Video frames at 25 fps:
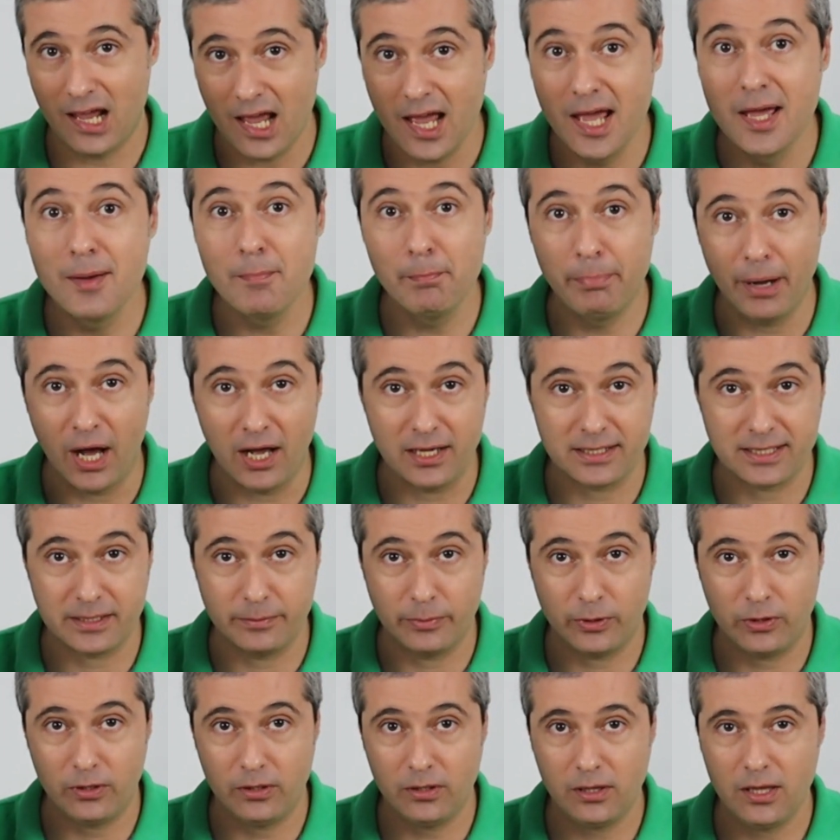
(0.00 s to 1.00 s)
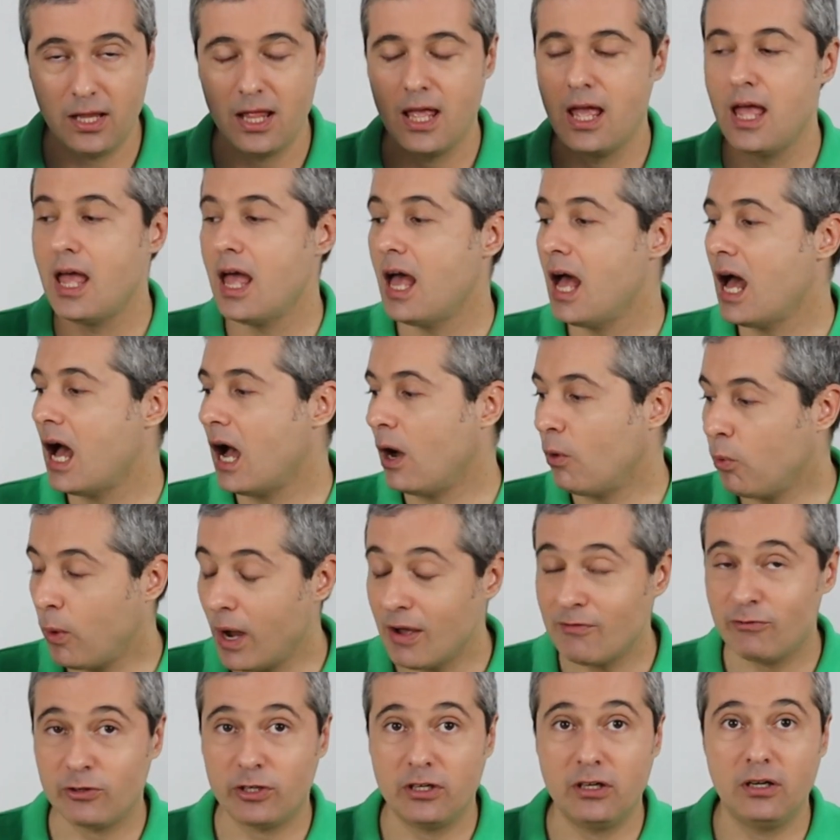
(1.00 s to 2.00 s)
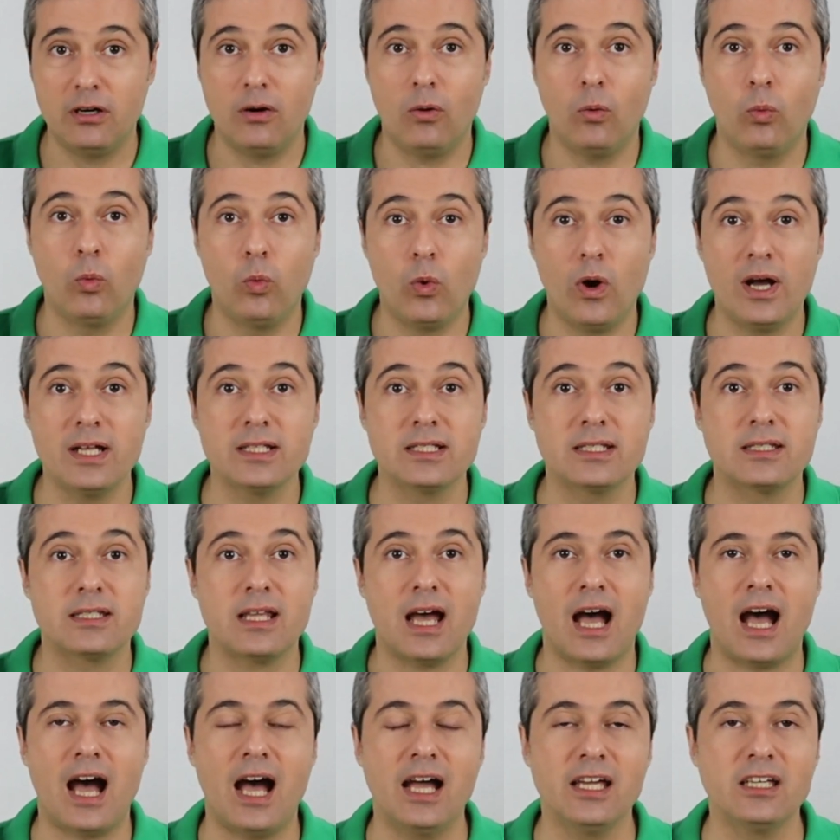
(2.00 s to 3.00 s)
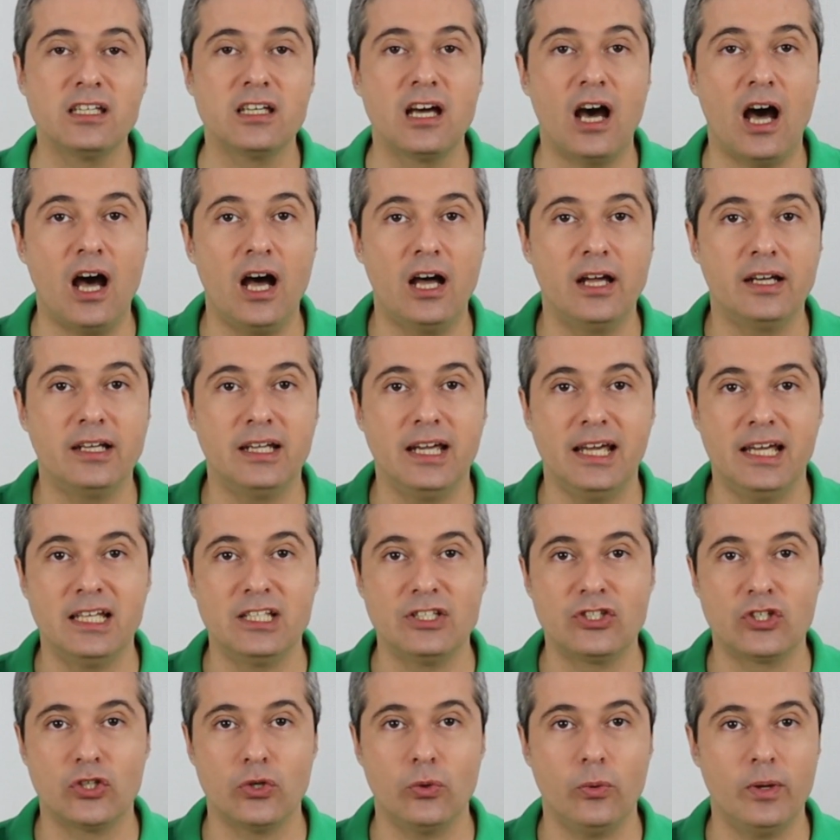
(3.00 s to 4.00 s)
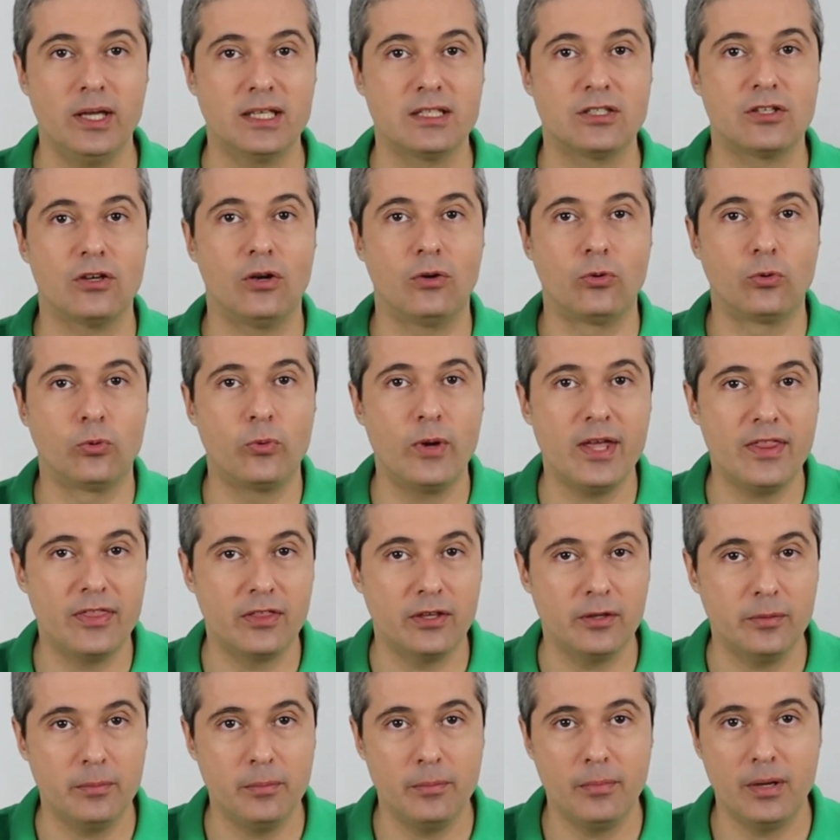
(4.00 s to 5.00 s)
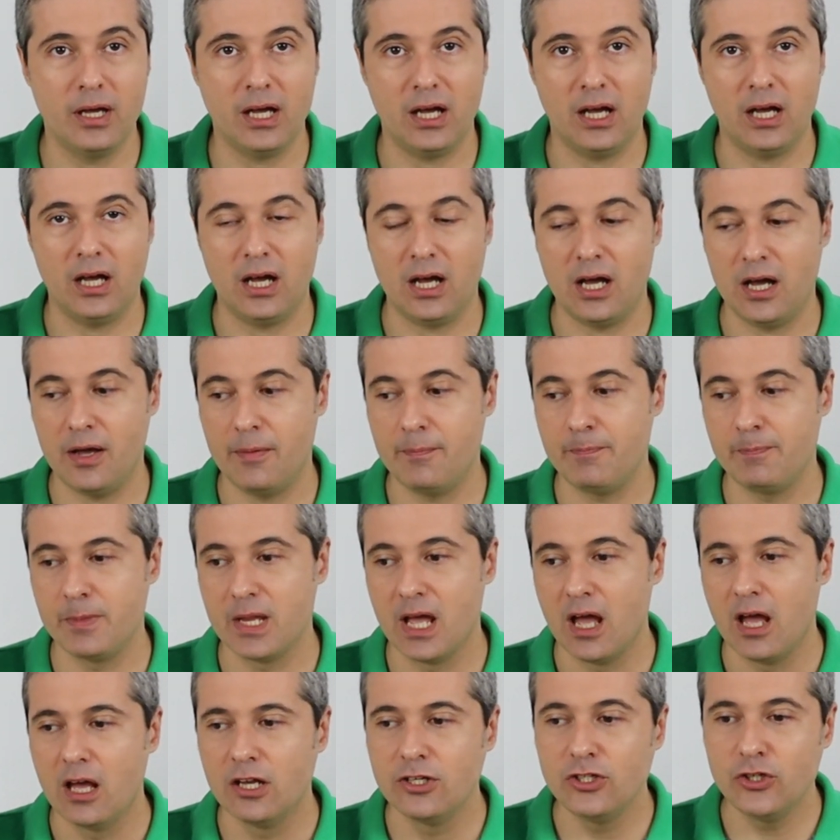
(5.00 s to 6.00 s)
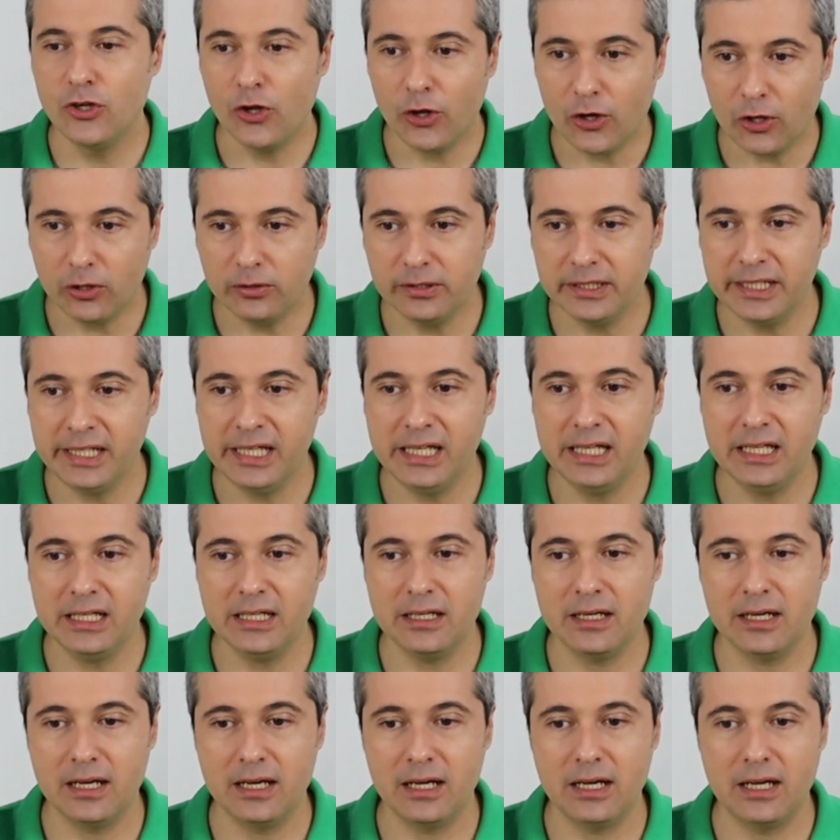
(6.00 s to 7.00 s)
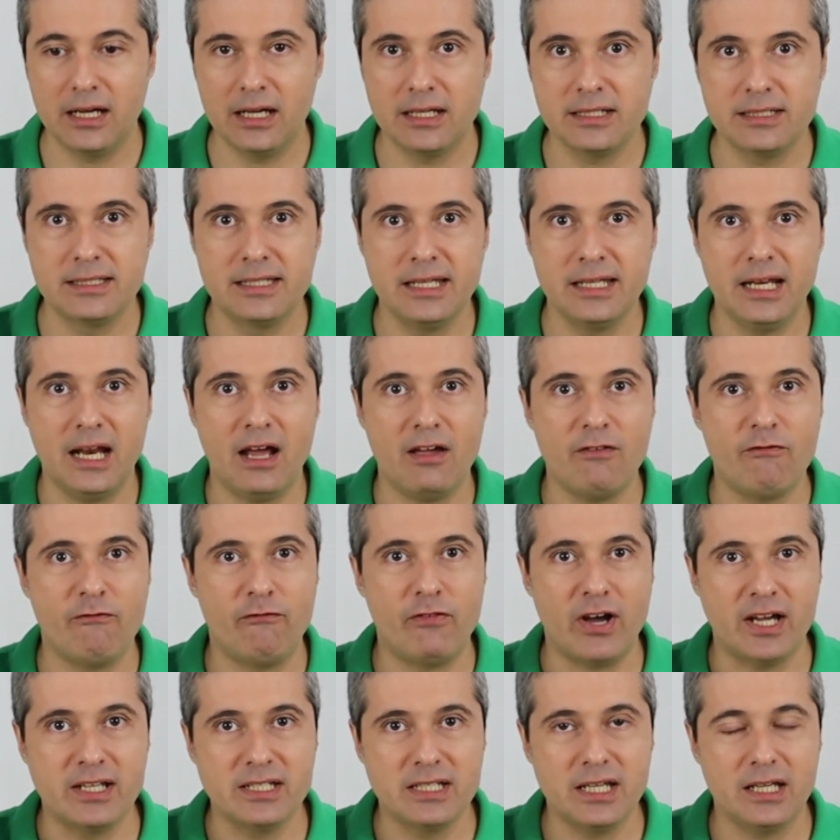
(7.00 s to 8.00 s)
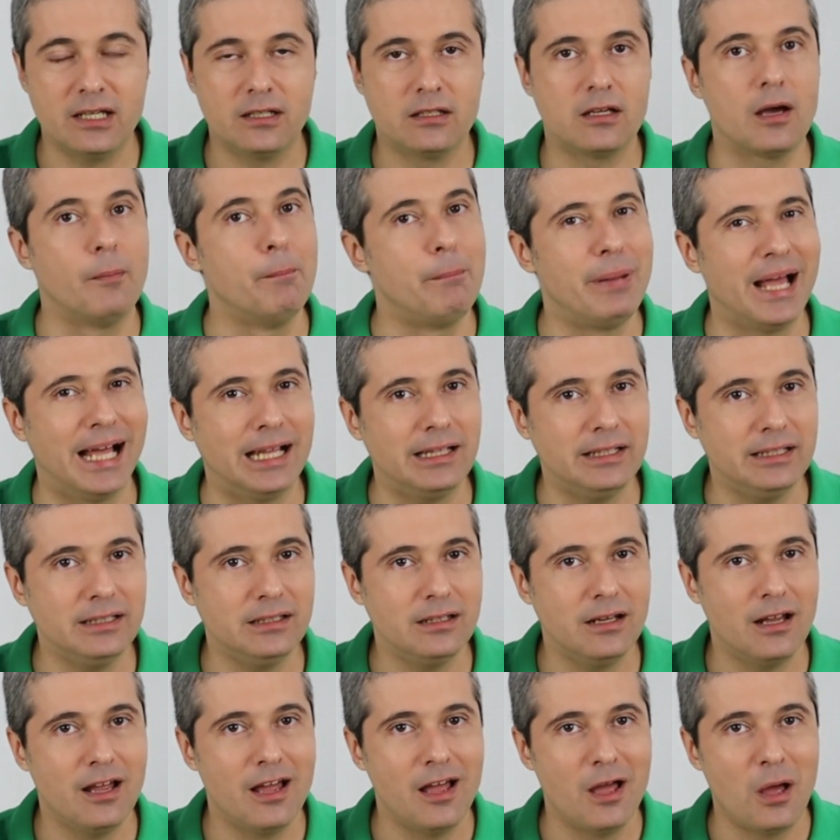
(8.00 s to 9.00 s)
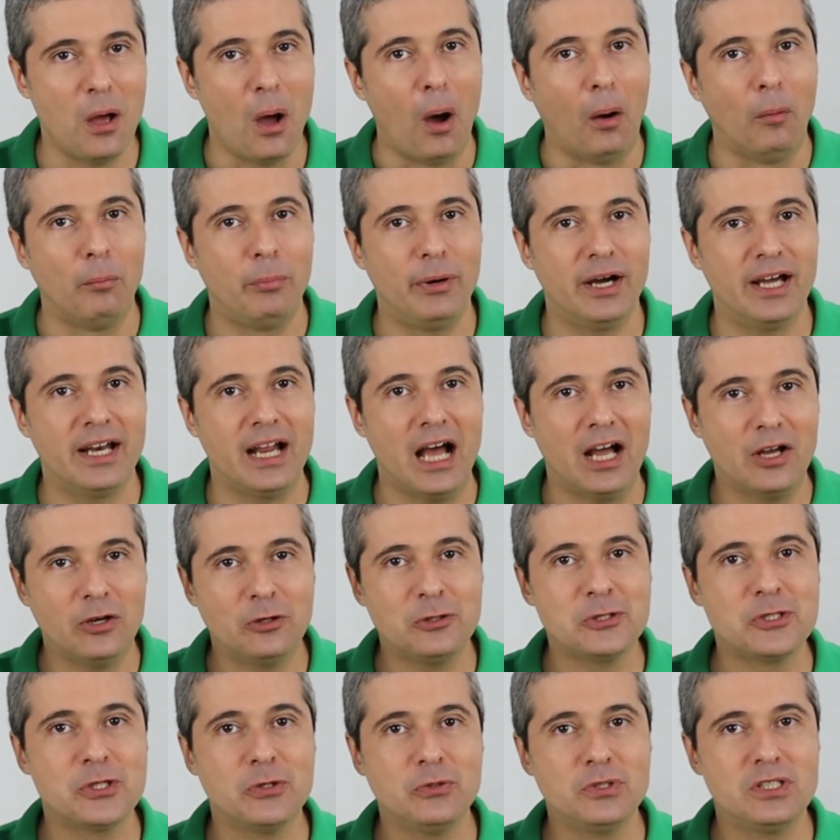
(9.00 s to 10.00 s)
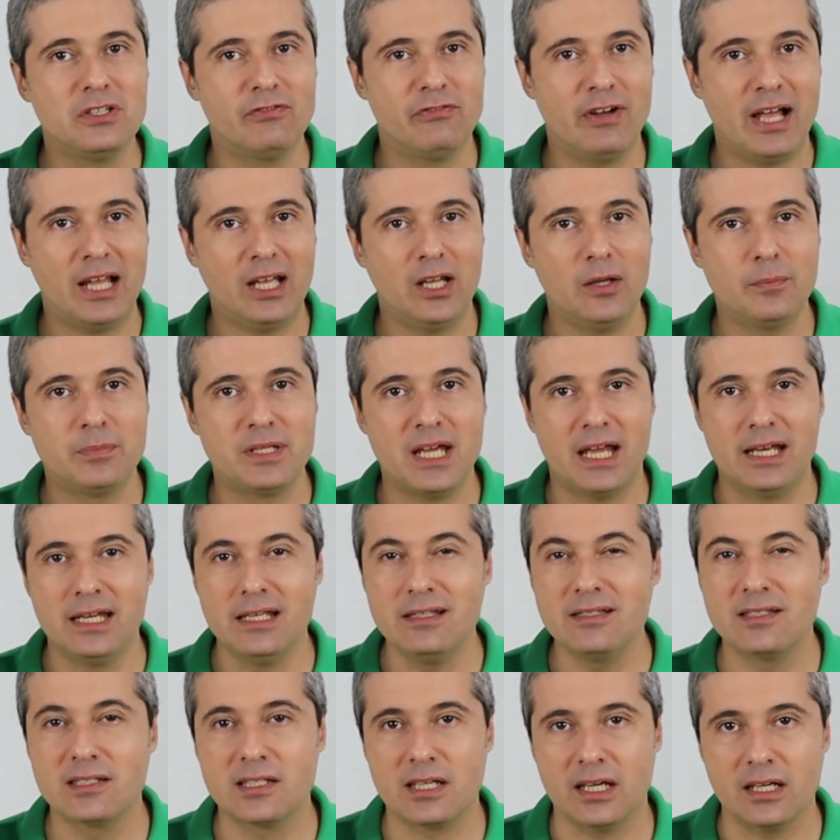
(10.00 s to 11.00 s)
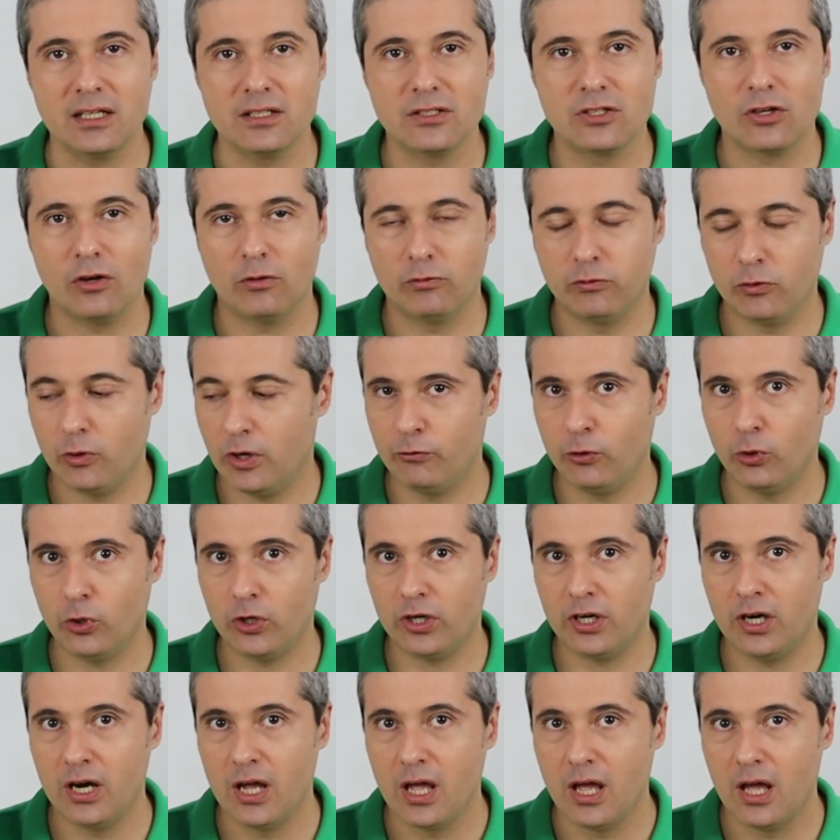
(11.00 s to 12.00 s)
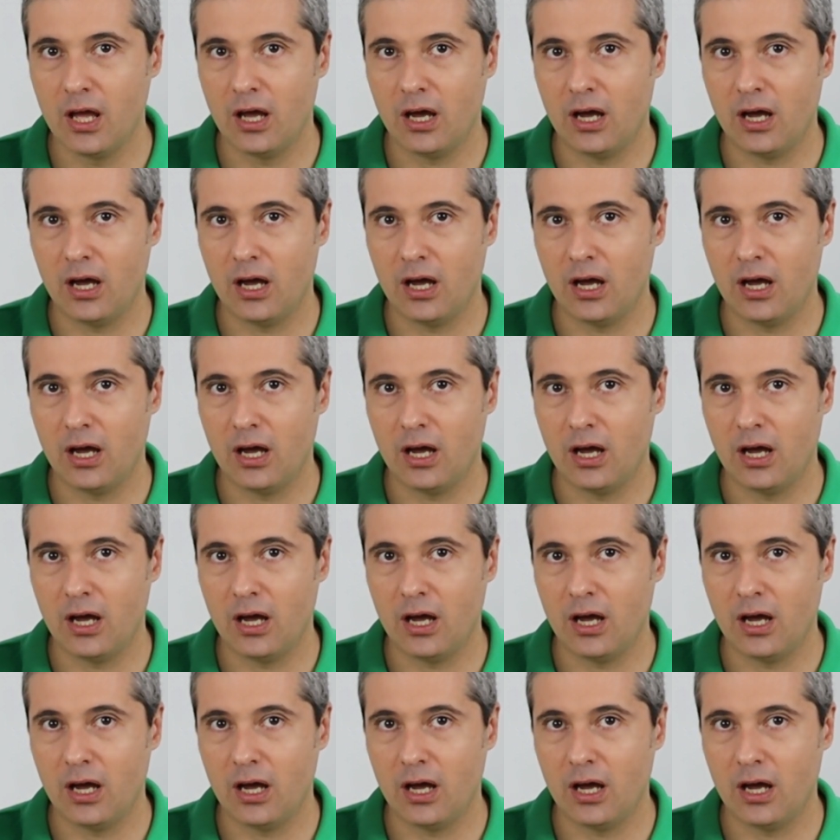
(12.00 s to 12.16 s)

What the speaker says: impossible. However, once I got into its rhythm, not only did I find it compelling, but I also developed an instinct for